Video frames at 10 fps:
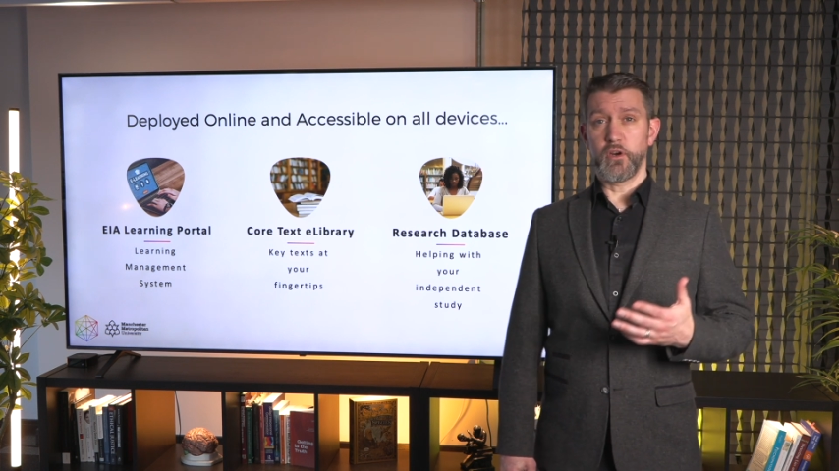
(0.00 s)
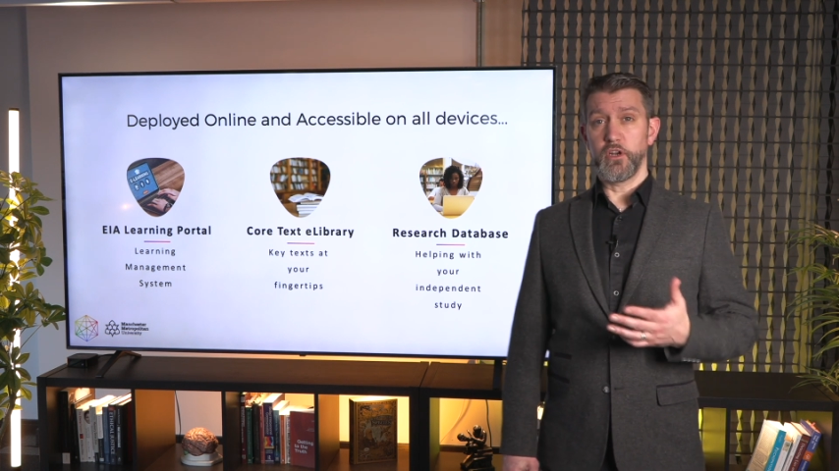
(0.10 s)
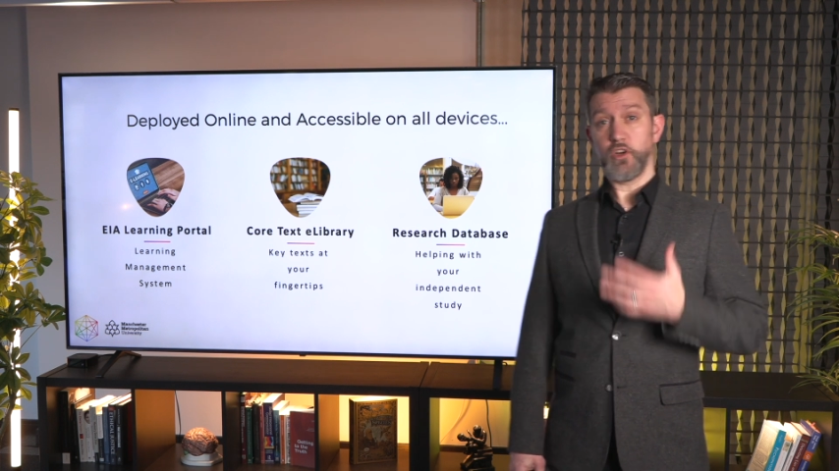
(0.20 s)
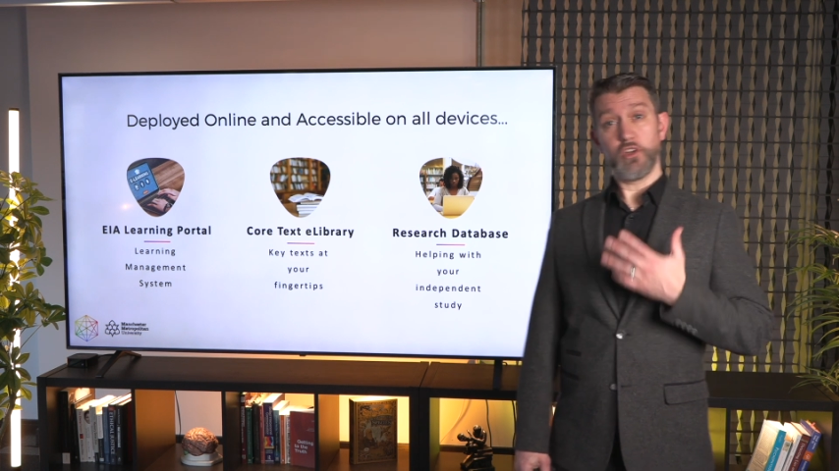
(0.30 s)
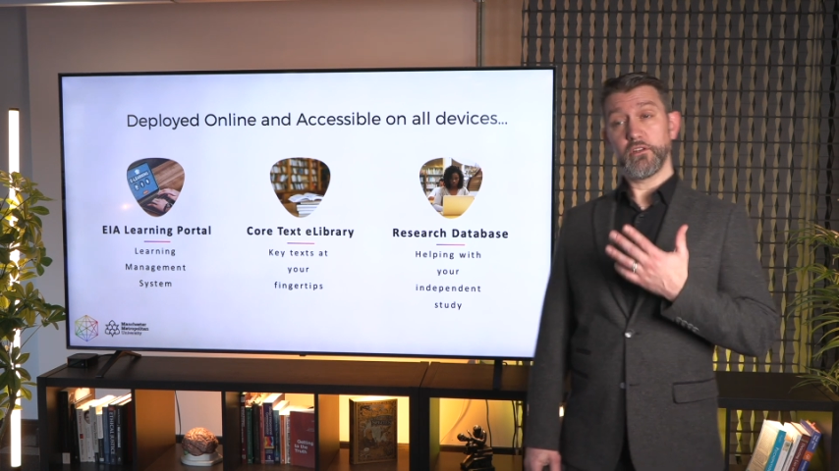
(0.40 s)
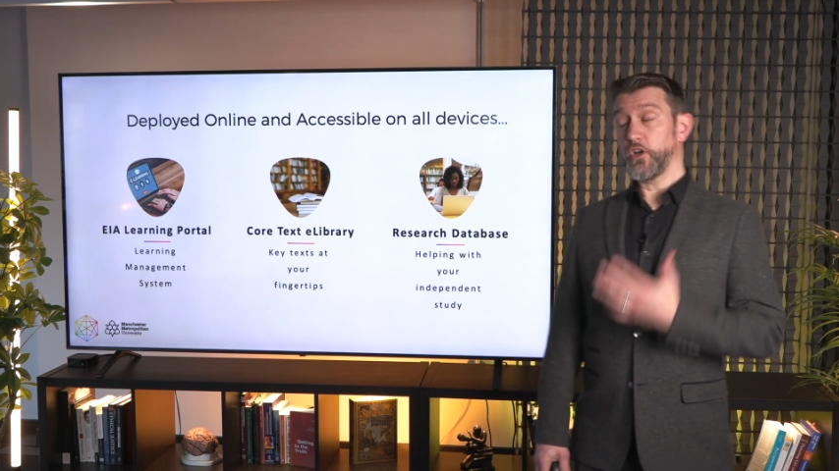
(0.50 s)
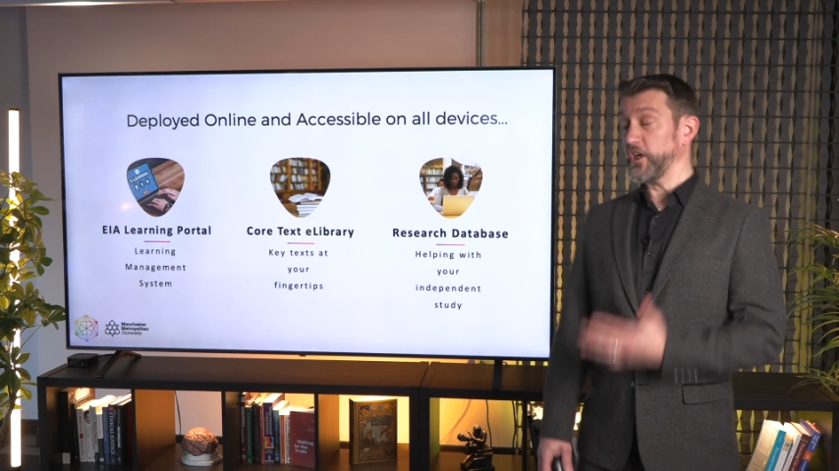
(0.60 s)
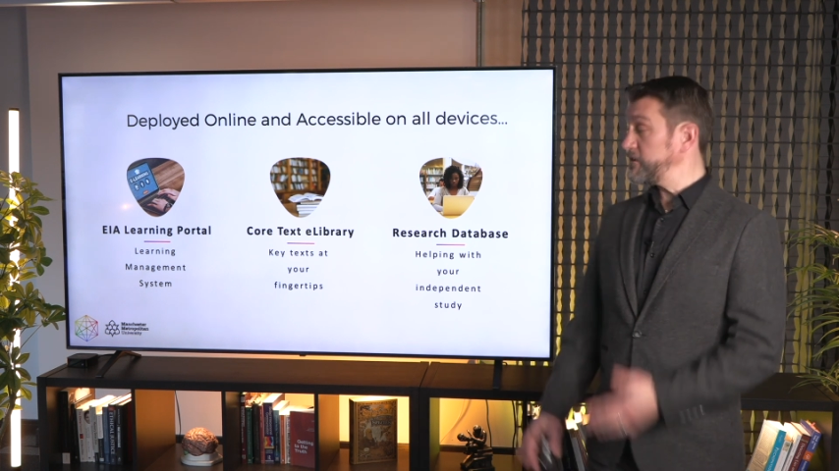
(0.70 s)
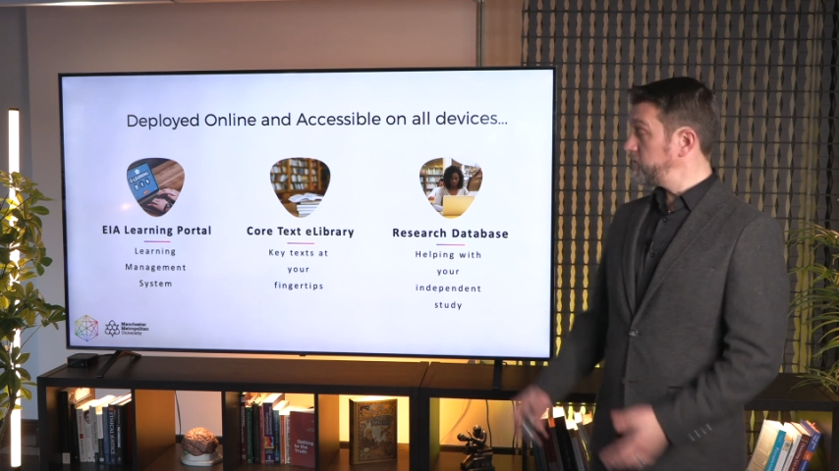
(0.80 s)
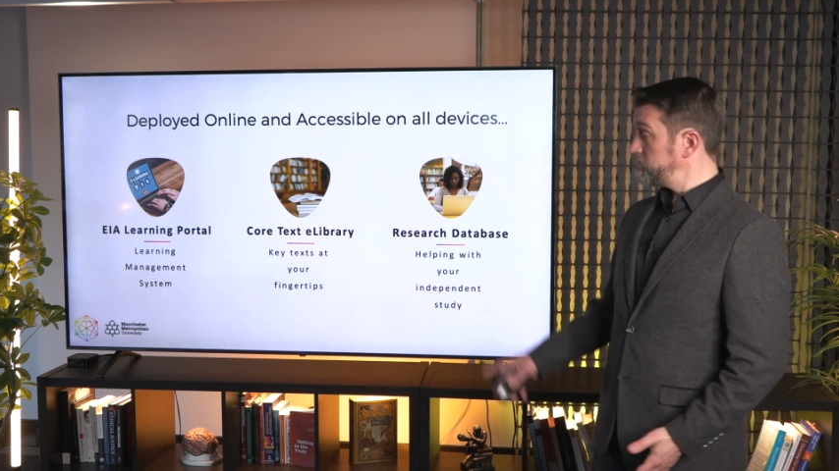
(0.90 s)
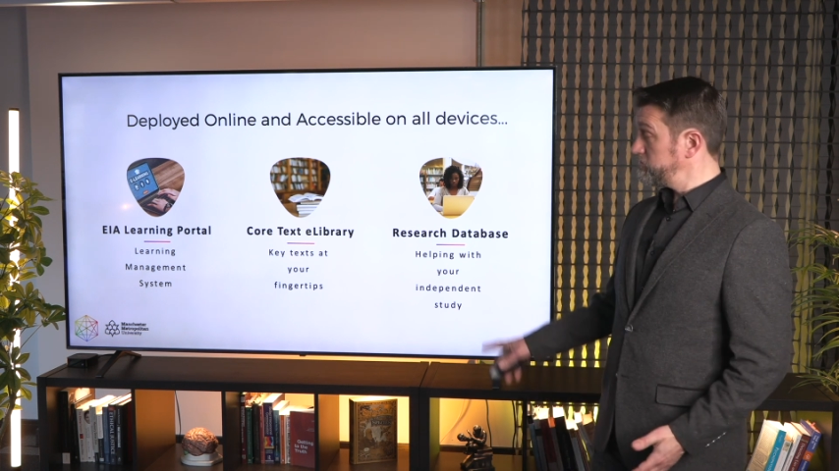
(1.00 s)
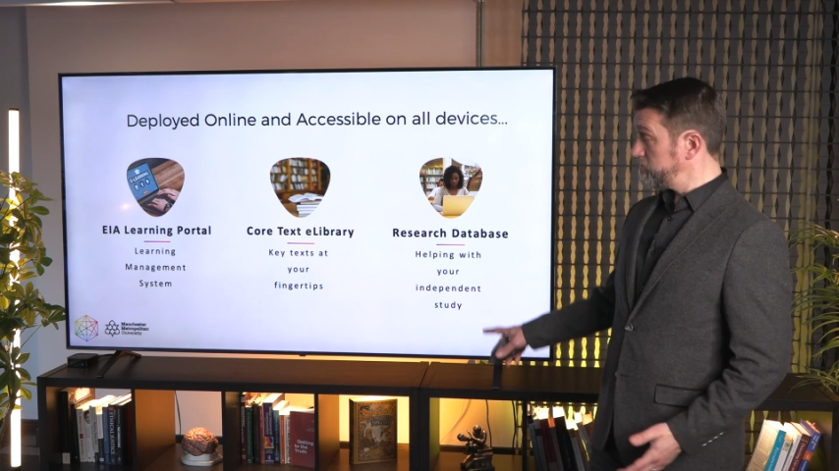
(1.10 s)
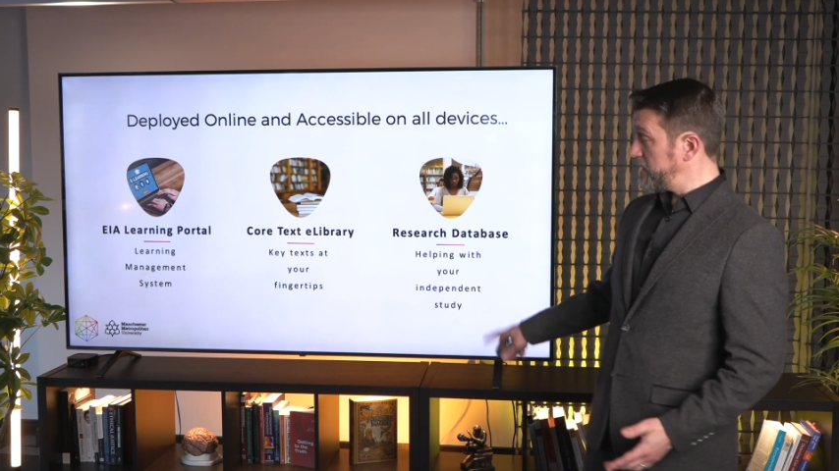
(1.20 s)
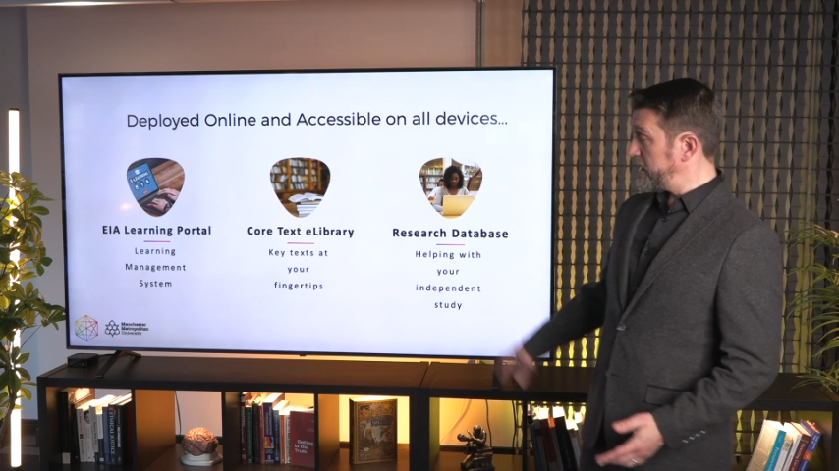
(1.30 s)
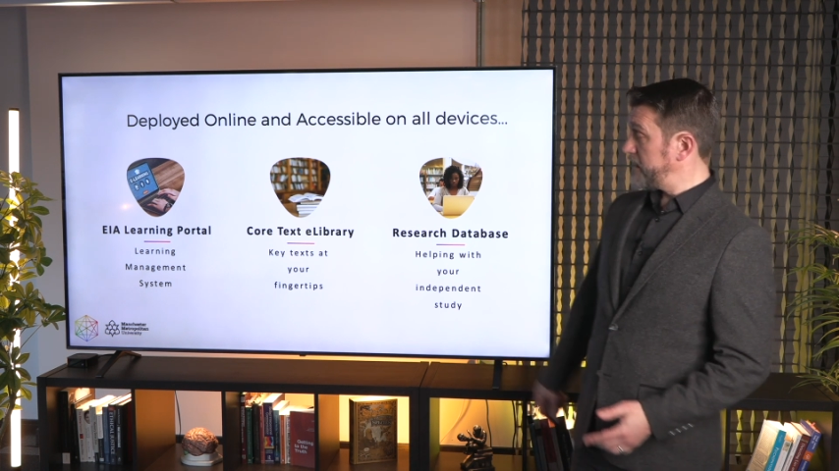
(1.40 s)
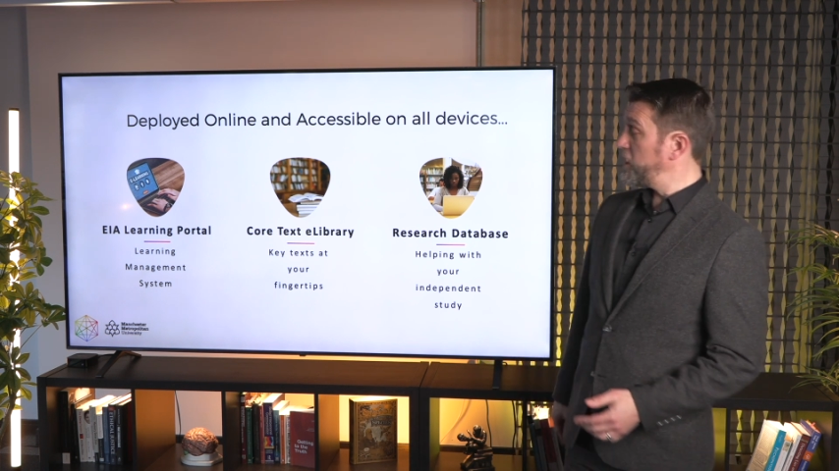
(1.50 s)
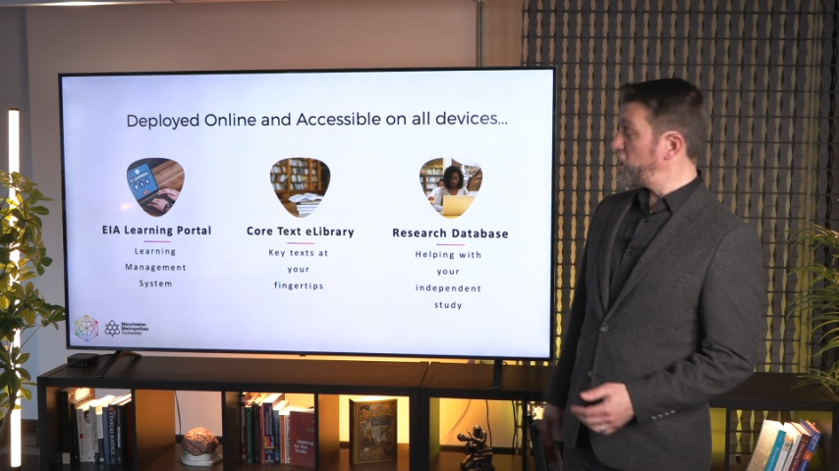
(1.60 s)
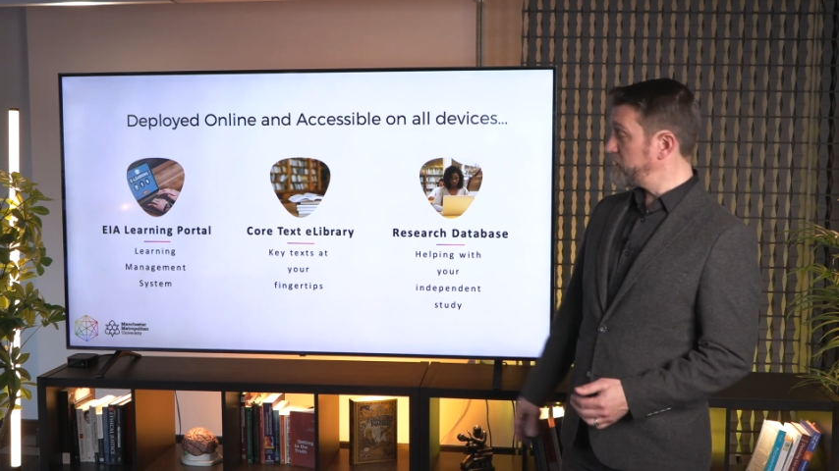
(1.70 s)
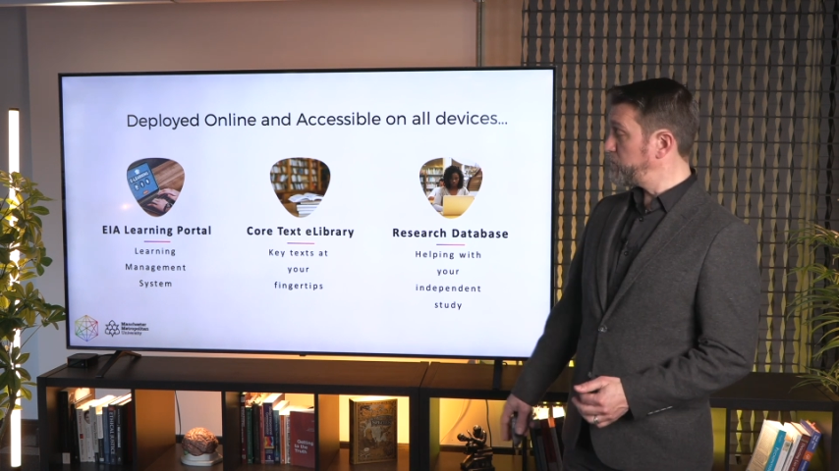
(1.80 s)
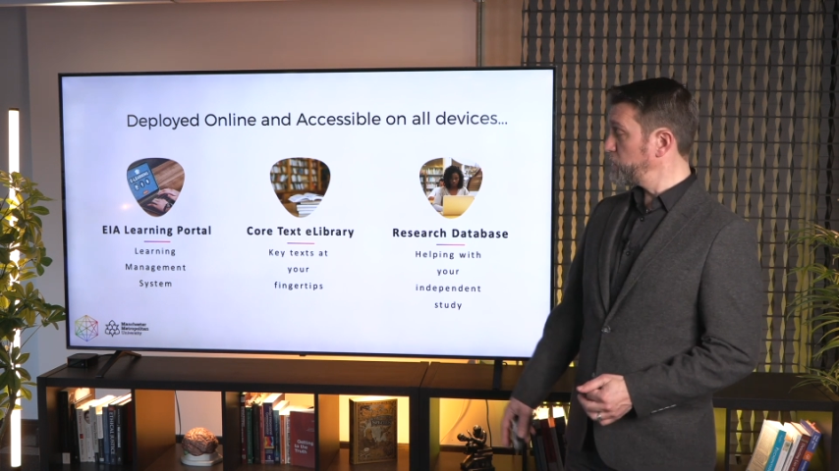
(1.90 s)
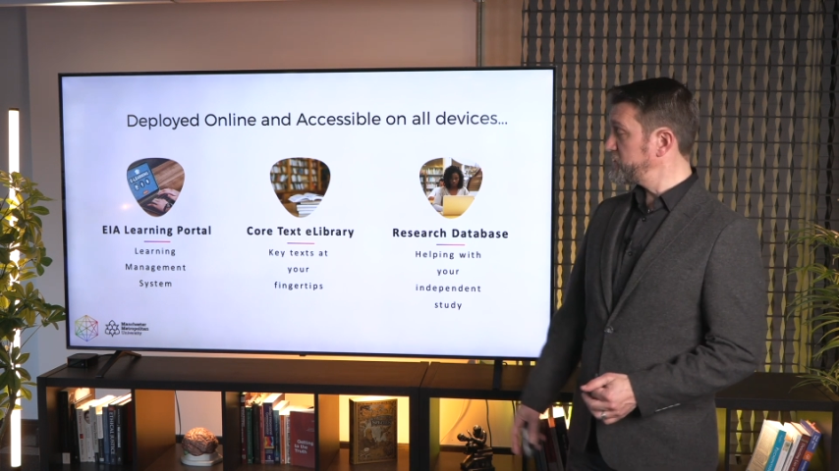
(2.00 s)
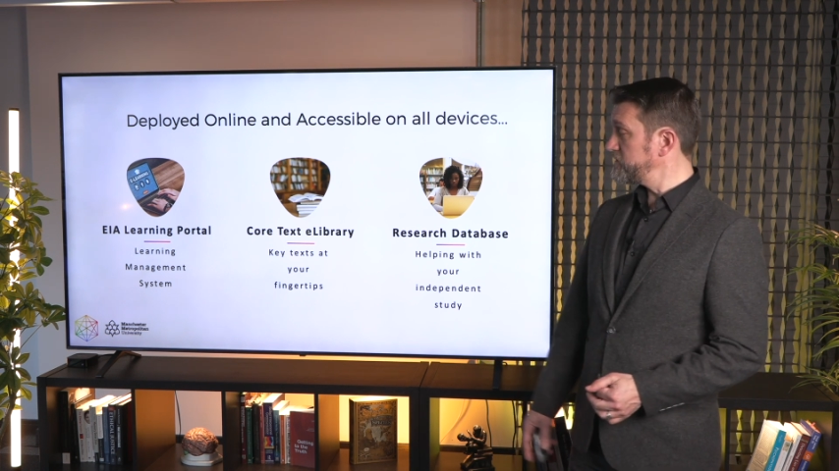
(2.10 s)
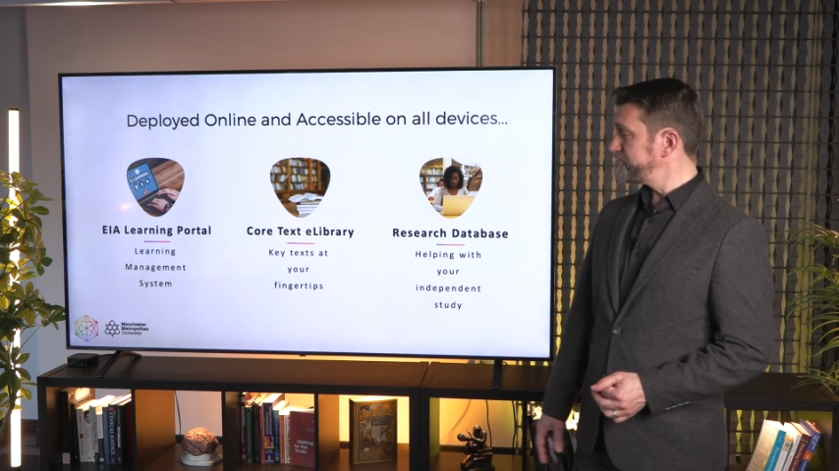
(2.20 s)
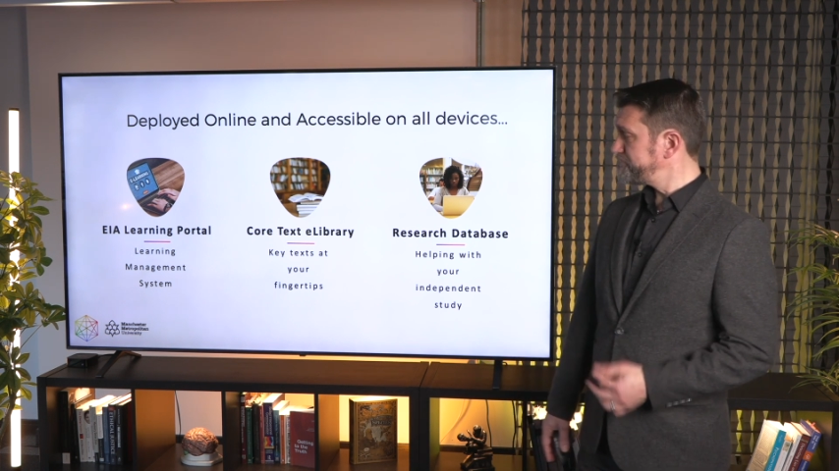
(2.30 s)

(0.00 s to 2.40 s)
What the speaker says: an online learning portal.